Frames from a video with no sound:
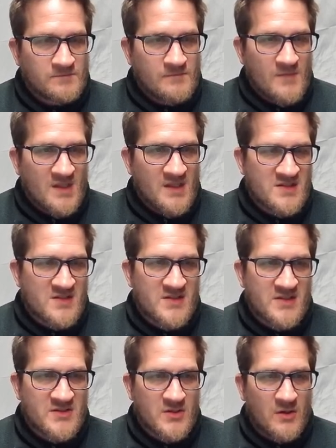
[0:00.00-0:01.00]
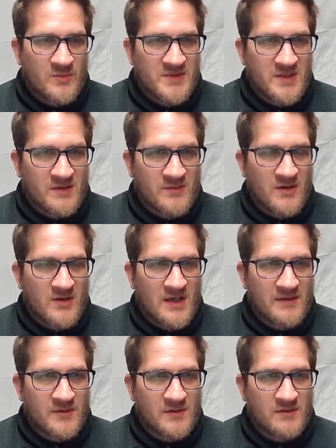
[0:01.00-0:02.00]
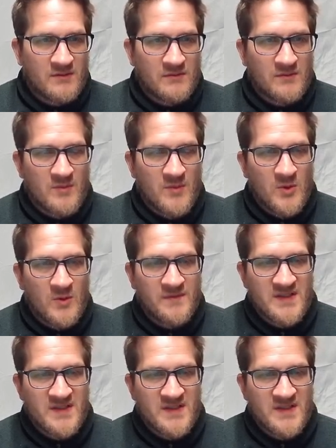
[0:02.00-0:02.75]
this is just shown with the rear cover removed.